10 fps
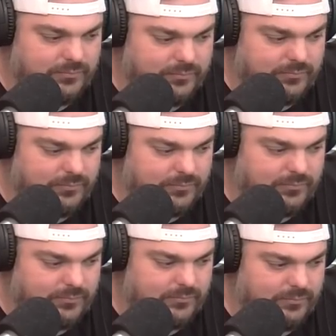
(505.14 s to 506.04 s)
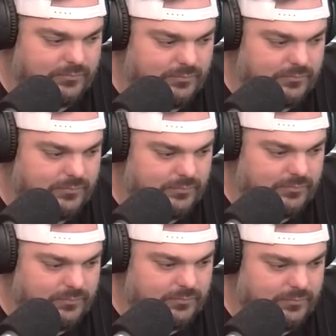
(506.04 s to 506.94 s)

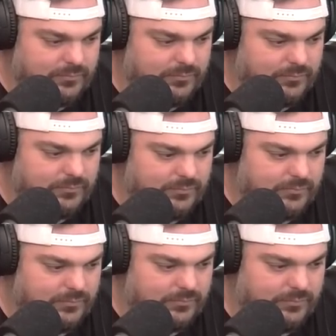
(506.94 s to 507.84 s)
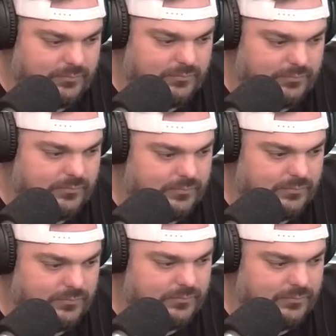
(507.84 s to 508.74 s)

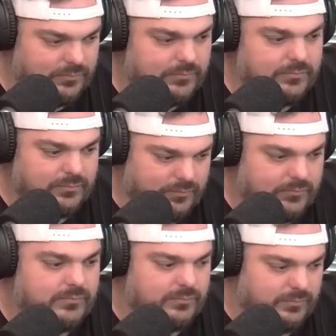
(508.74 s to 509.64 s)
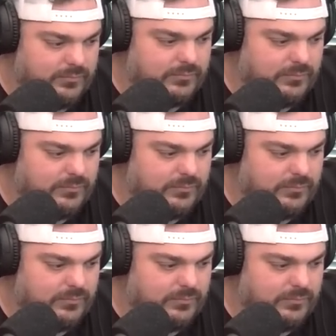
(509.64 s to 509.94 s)
No words are spoken by the person on screen.